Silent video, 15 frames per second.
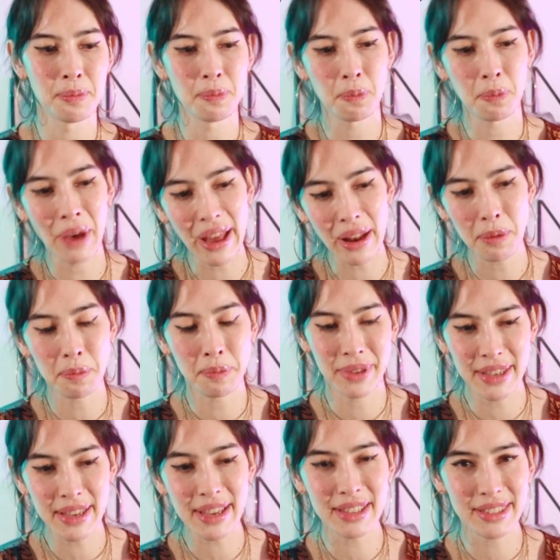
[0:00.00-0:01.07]
but
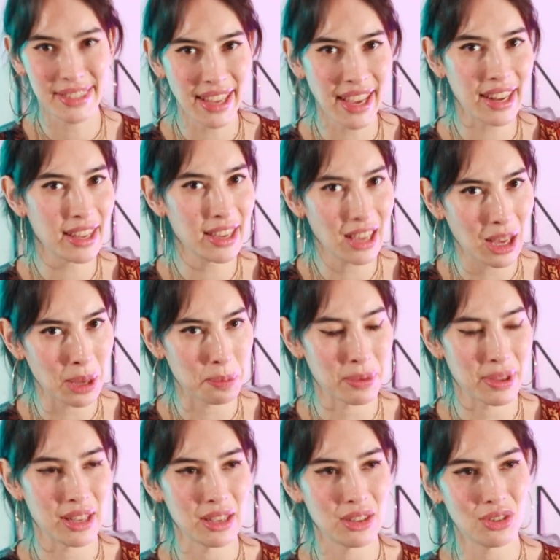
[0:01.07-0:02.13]
peeing standing up
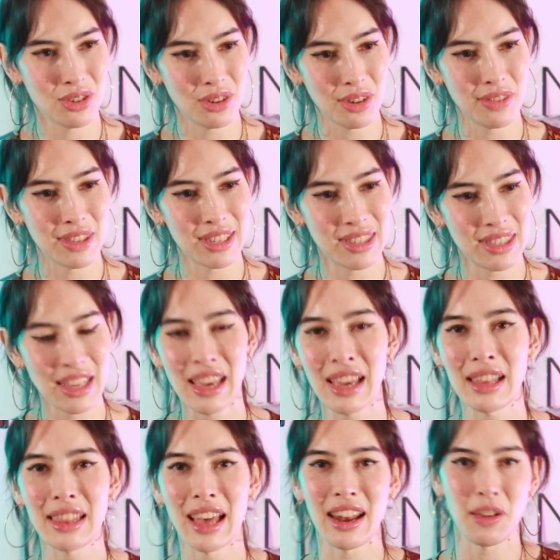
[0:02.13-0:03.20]
is sort of this
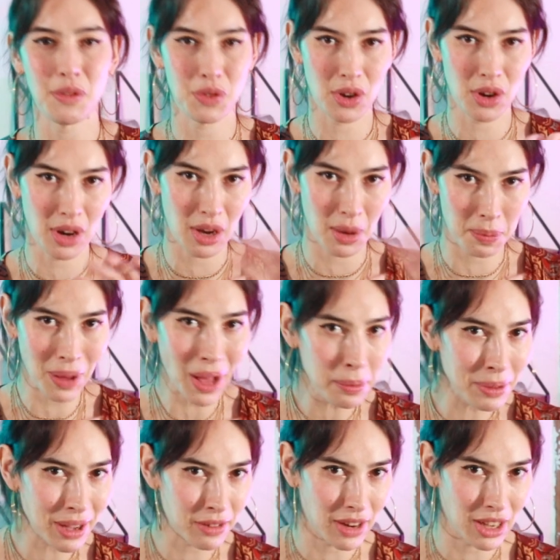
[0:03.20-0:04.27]
thing that if you're in a
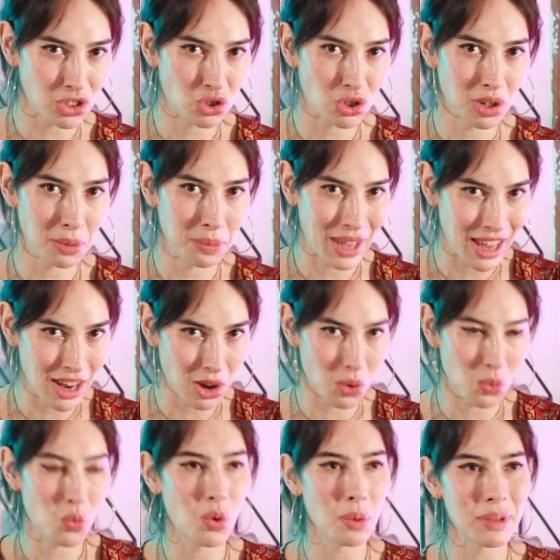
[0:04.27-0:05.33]
public restroom, in
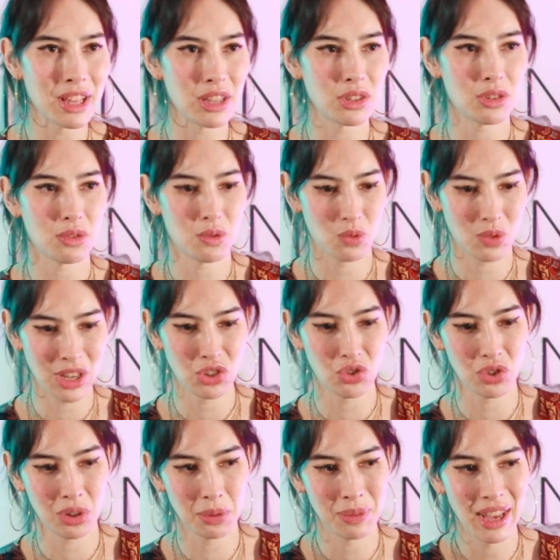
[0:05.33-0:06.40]
a woman's
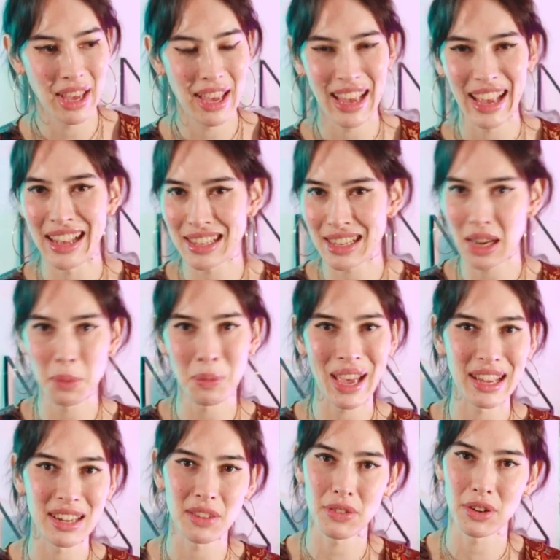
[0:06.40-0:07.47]
restroom, it's going to
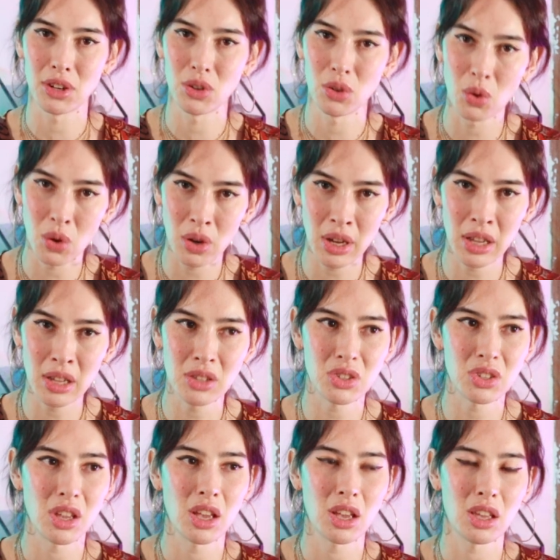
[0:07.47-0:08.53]
make a different
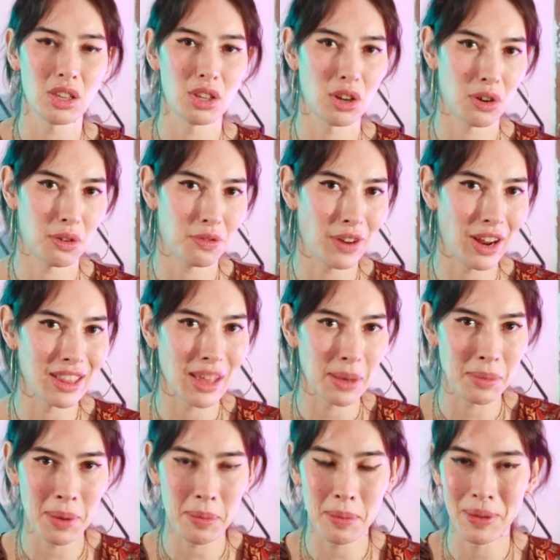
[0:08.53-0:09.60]
noise. You're afraid
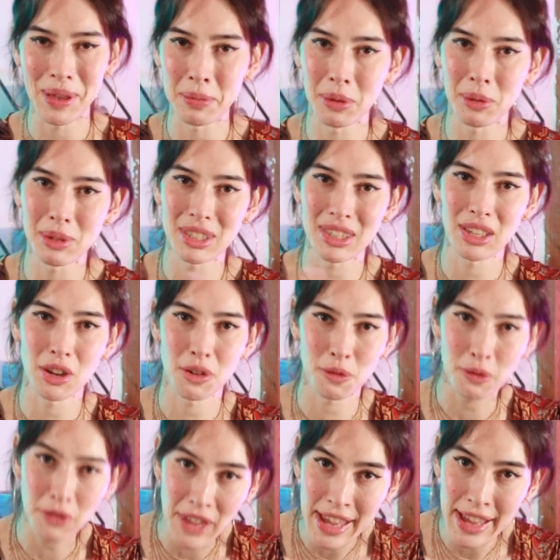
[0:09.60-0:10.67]
that maybe people will see your
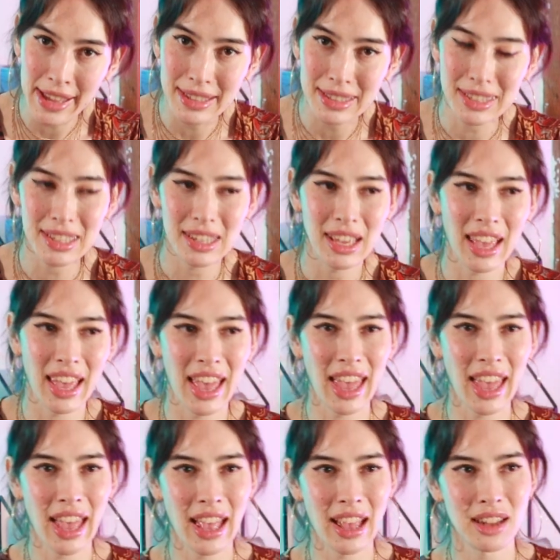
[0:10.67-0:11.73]
feet.
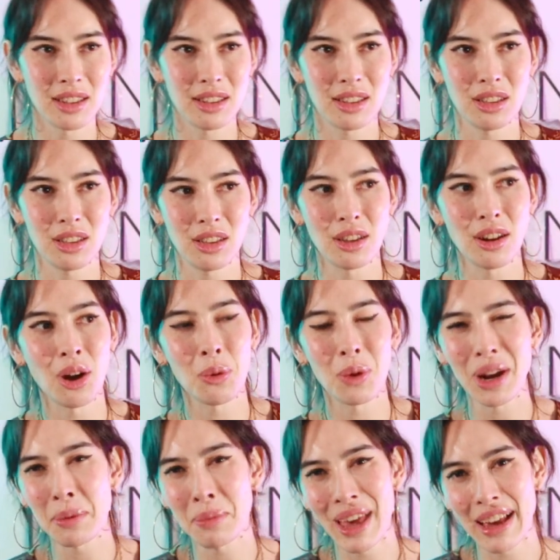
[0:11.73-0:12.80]
And you don't
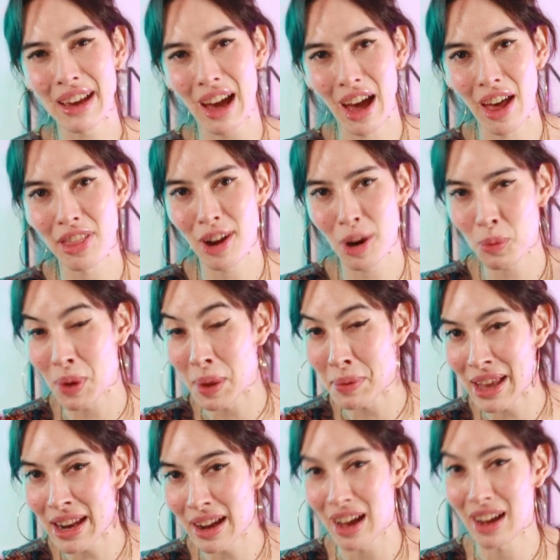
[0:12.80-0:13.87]
want to make other
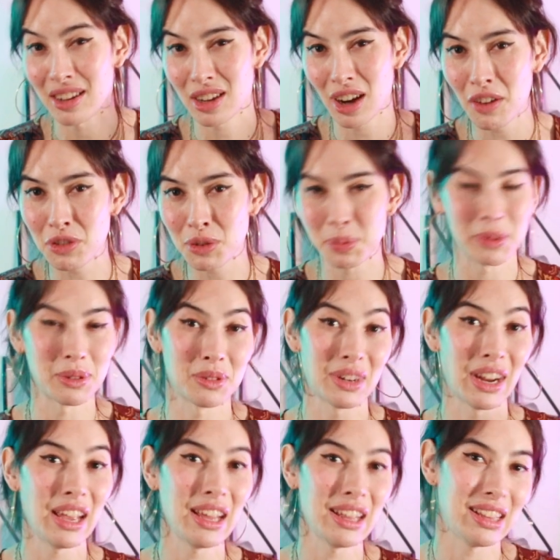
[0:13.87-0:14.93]
women uncomfortable,
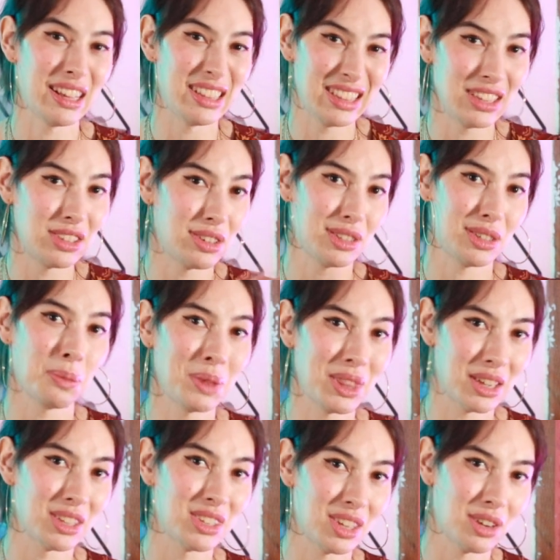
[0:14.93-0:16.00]
right? Like these are some of
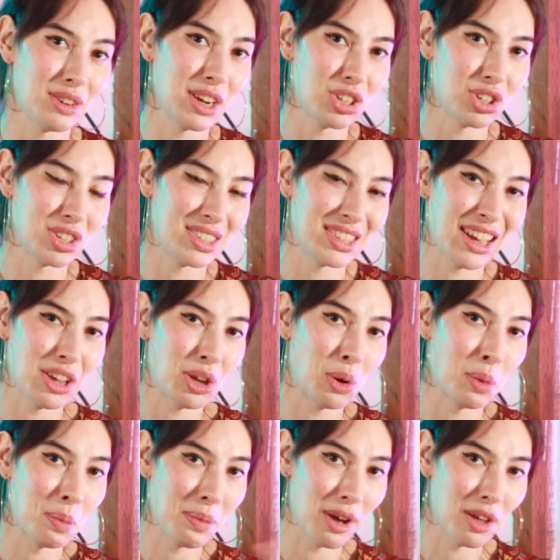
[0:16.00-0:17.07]
the considerations that
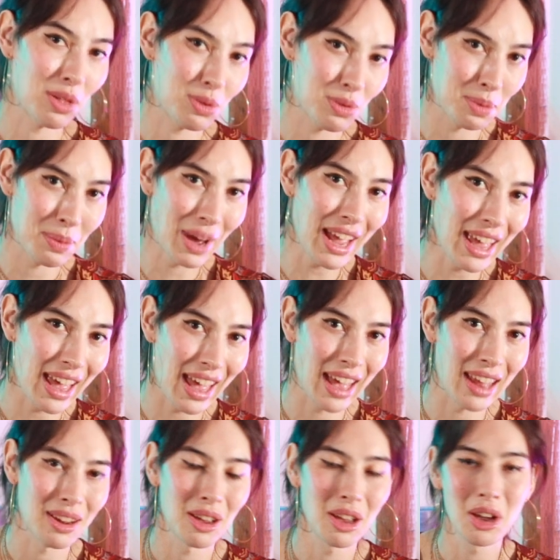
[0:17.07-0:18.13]
go through my
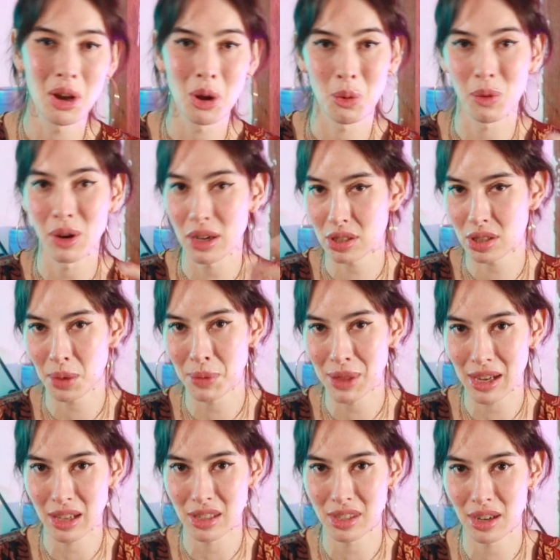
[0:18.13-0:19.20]
head. What are some of
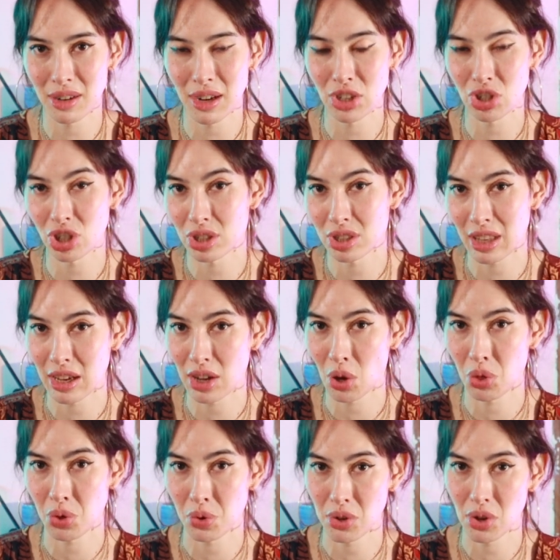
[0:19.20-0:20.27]
the considerations that
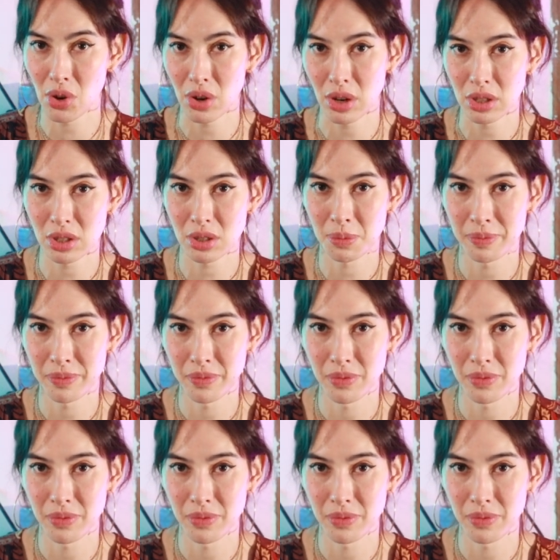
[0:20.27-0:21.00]
go through yours?